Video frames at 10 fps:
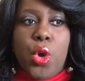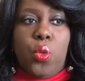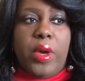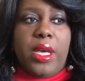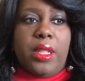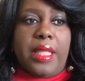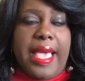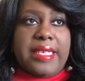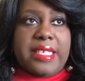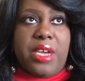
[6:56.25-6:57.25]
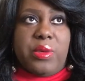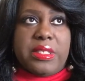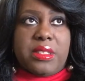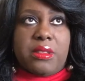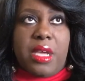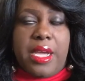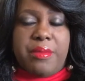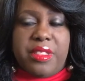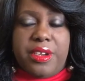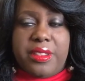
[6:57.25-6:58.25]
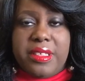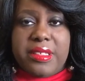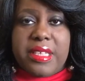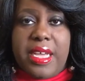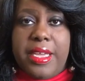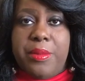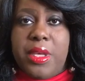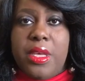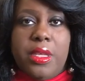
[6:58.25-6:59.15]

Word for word: Well, as I was um, there this time,